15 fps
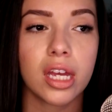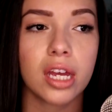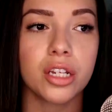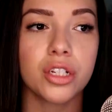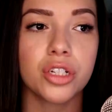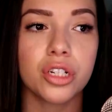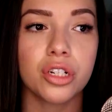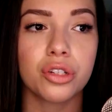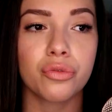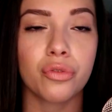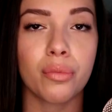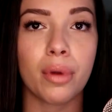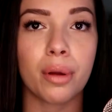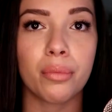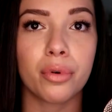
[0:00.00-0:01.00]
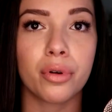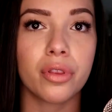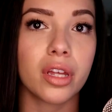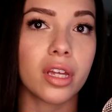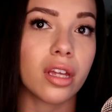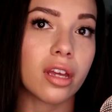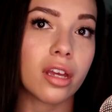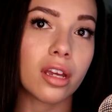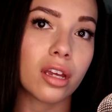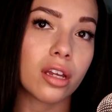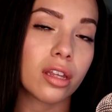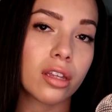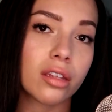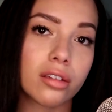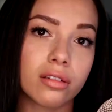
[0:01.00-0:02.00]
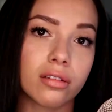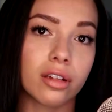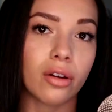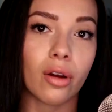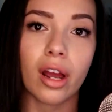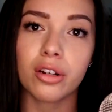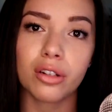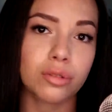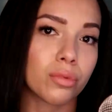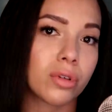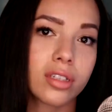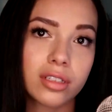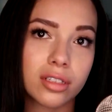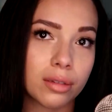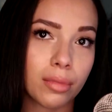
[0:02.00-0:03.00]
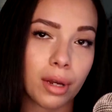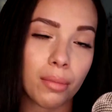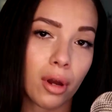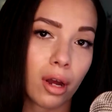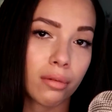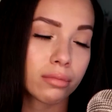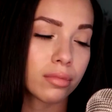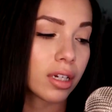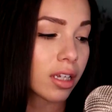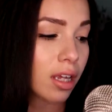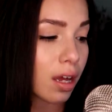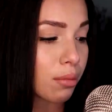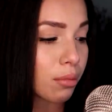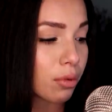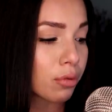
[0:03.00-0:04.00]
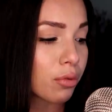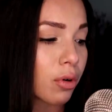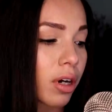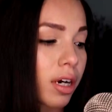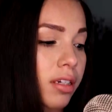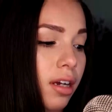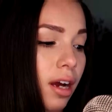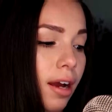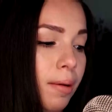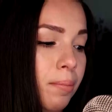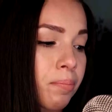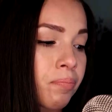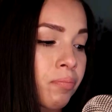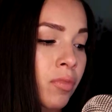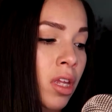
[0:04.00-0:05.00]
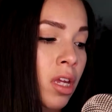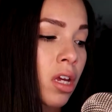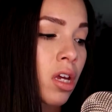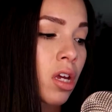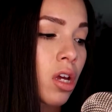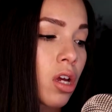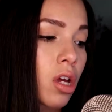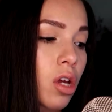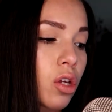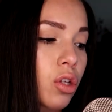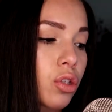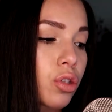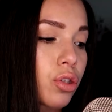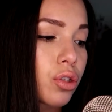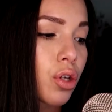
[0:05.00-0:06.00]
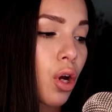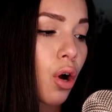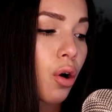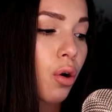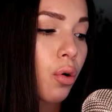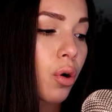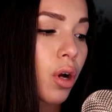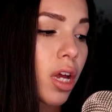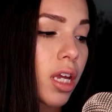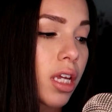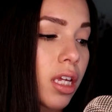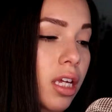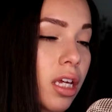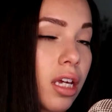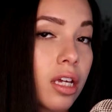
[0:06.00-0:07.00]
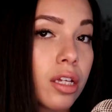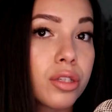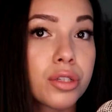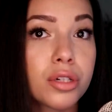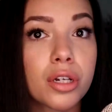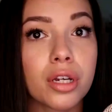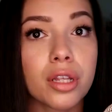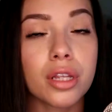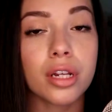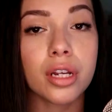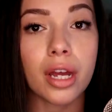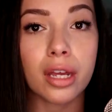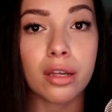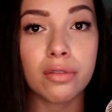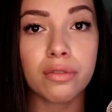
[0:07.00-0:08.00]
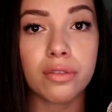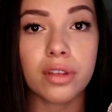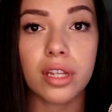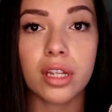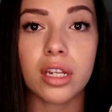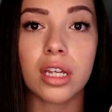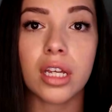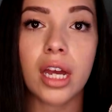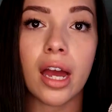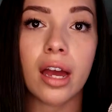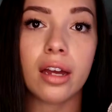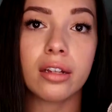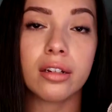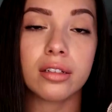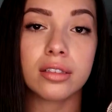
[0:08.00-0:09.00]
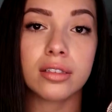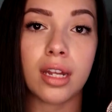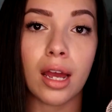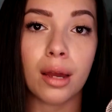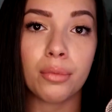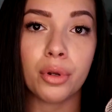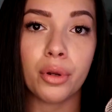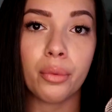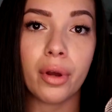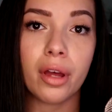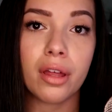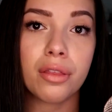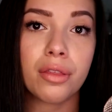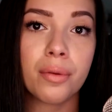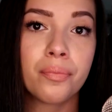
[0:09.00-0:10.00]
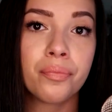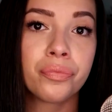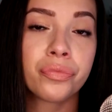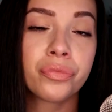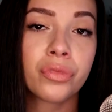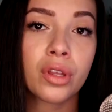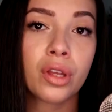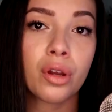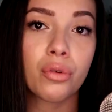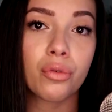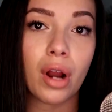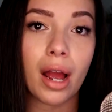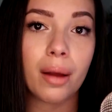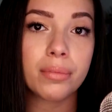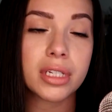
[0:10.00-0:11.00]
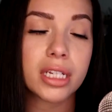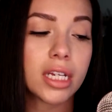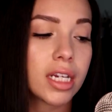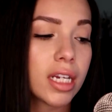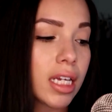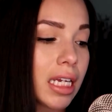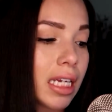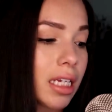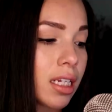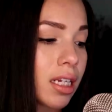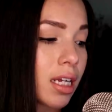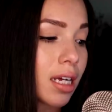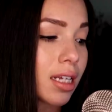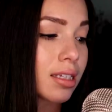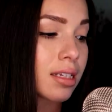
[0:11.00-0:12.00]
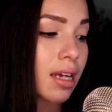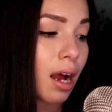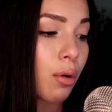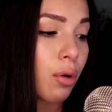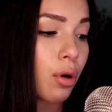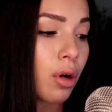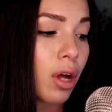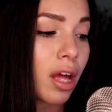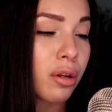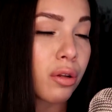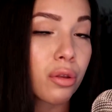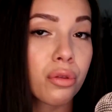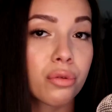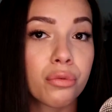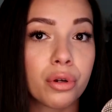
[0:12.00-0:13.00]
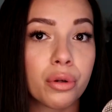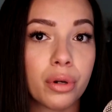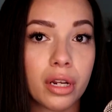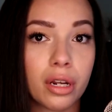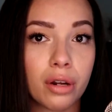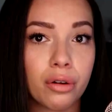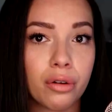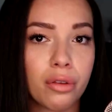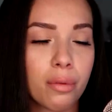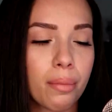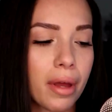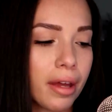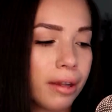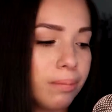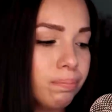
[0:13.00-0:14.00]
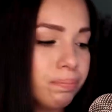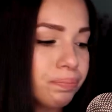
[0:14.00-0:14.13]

and she just remembered thinking, I just want to see my mom again before I die. So he took the knife that he had stabbed her with, wrapped it in a towel, and threw it under the bed.